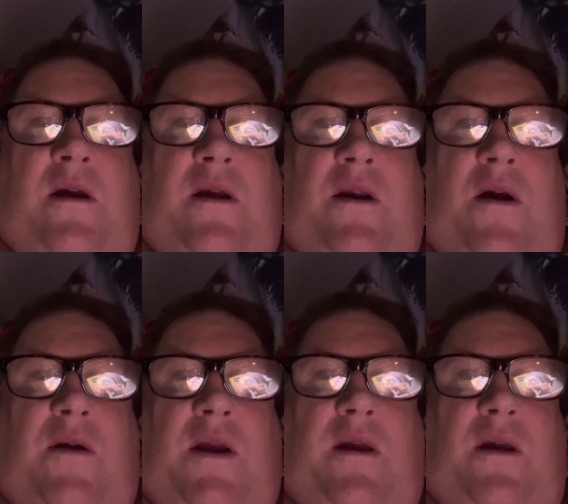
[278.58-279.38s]
you know,
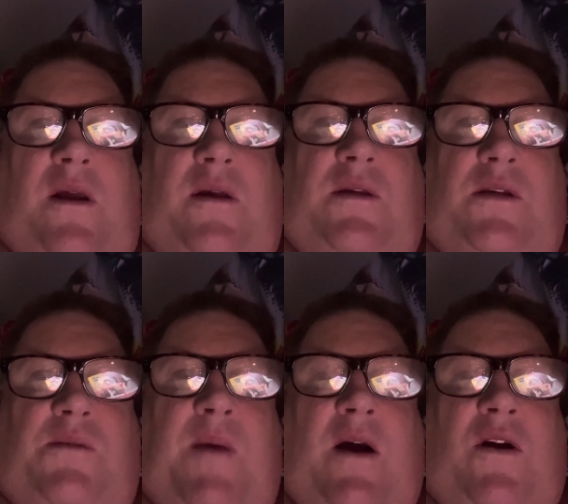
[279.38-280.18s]
he's a
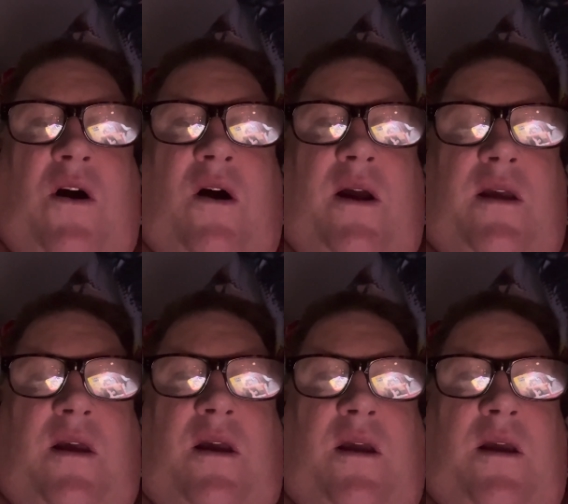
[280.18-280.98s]
smart guy.
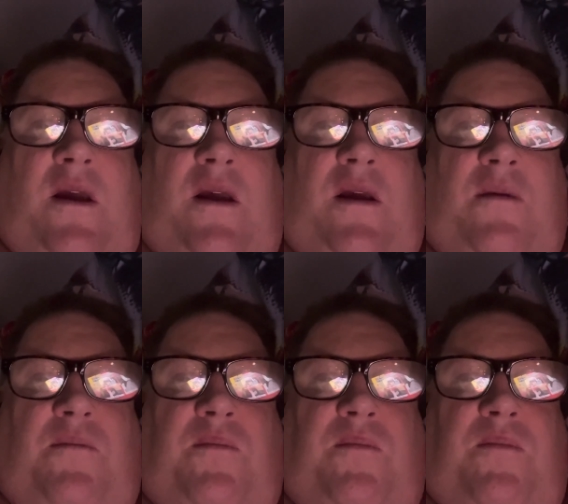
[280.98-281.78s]
He
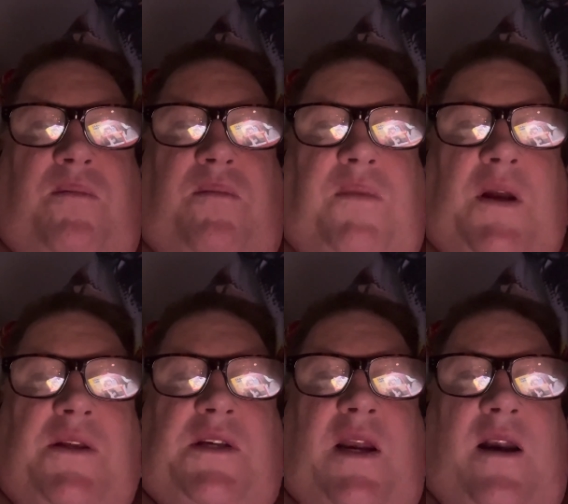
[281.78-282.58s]

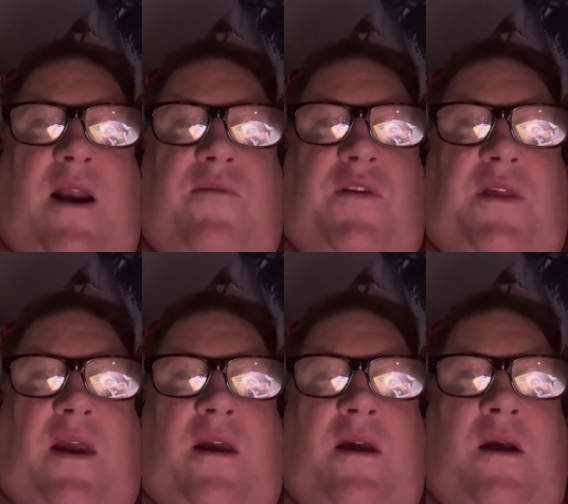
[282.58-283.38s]
considered
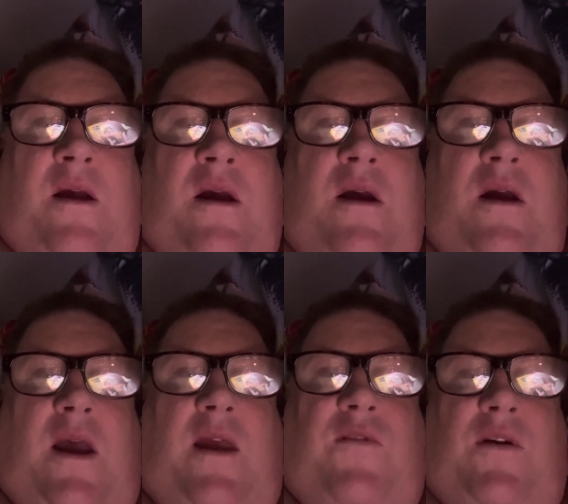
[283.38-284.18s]
everything.
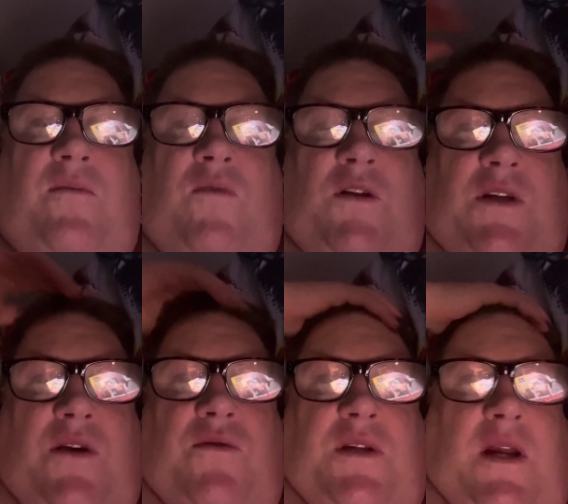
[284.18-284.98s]
Even what's
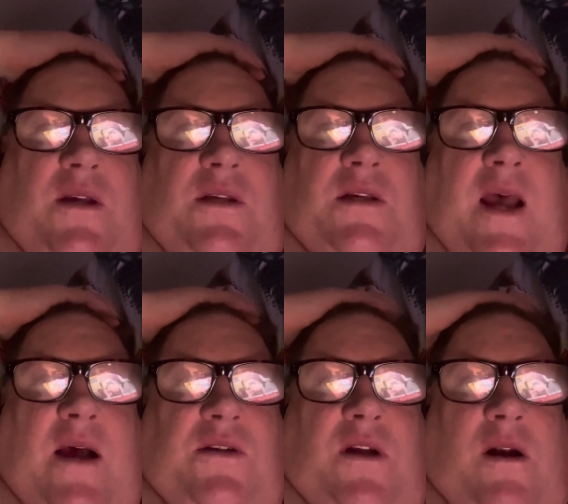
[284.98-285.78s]
interesting is this
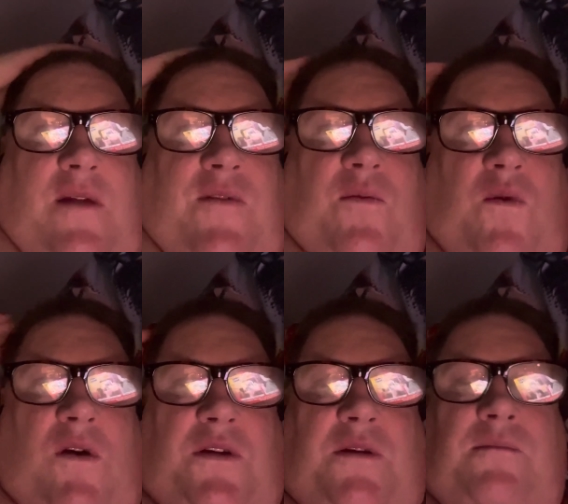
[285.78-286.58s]
house that I live in
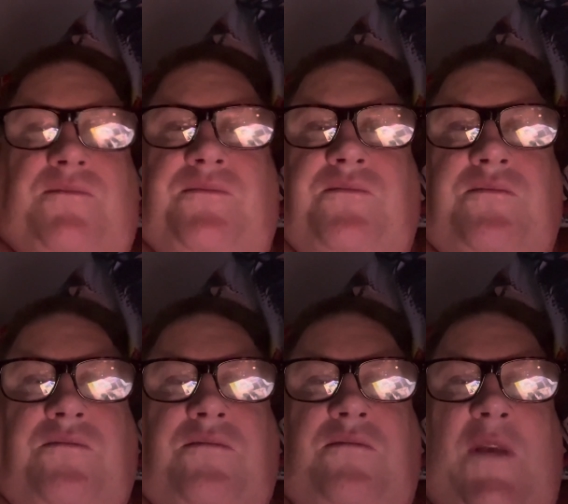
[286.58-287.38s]
was,
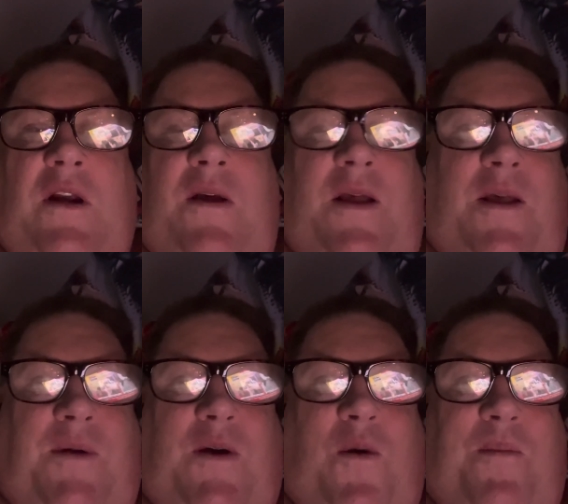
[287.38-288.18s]
that
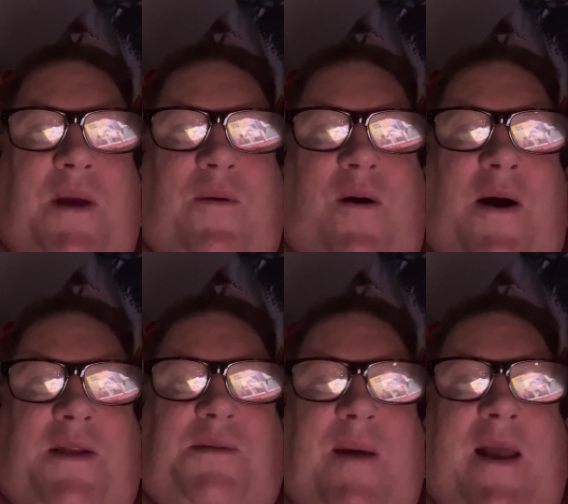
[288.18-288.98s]
we call Biwa
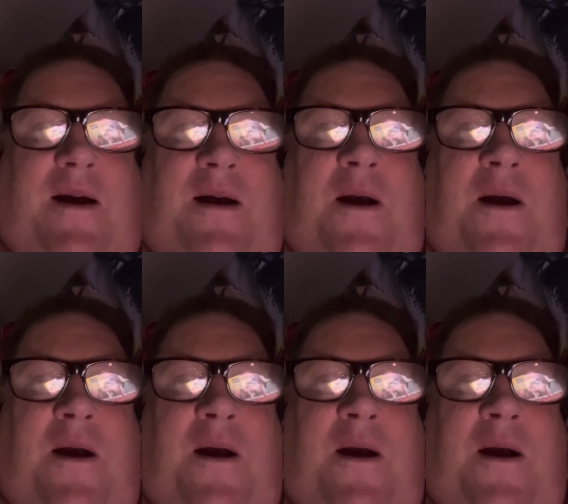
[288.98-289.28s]
Heights Manor.